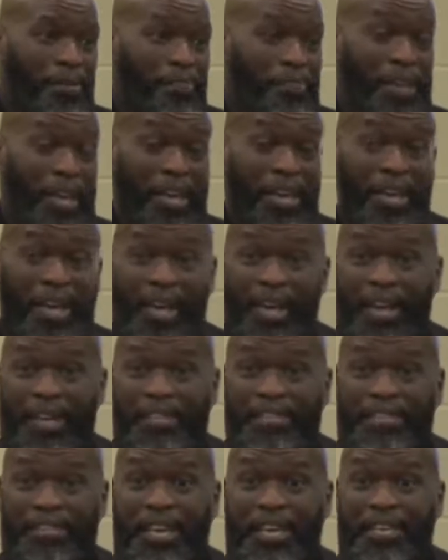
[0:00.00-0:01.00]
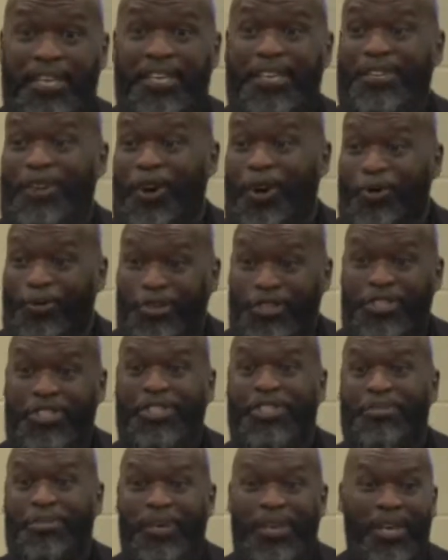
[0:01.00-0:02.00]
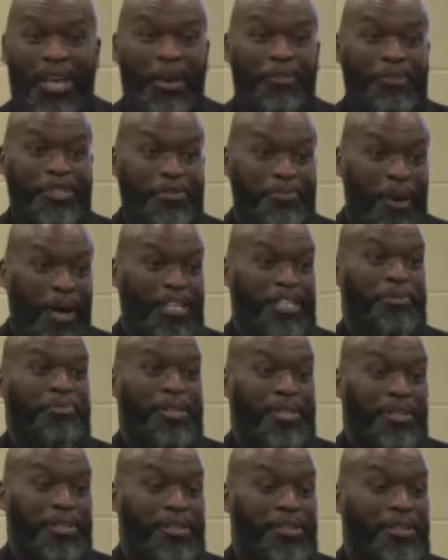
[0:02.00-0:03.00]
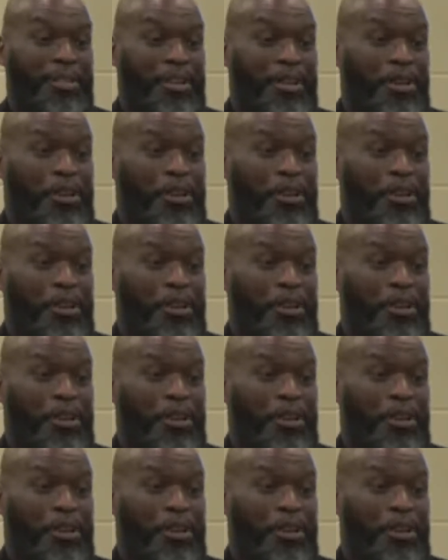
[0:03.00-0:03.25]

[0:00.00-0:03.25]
they had taken ownership and responsibility